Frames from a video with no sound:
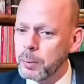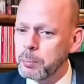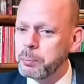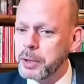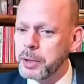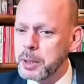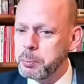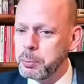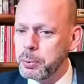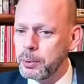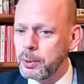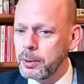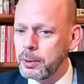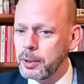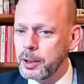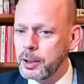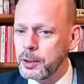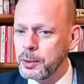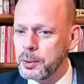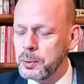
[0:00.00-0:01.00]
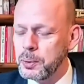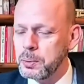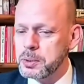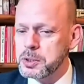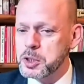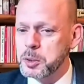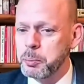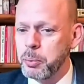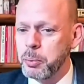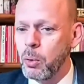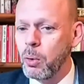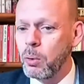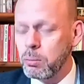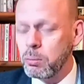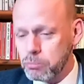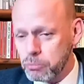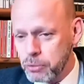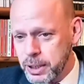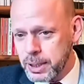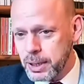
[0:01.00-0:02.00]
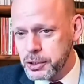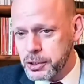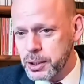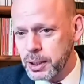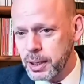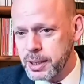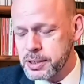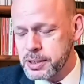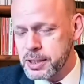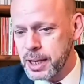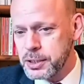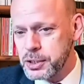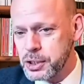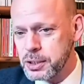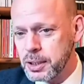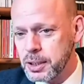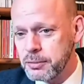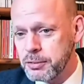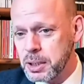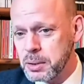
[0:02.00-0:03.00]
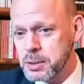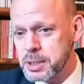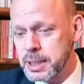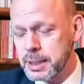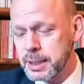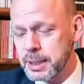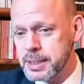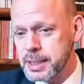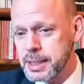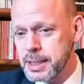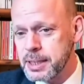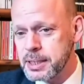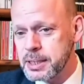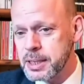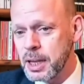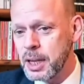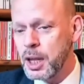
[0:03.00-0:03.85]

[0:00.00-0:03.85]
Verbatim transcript: people who support renationalisation of the utilities,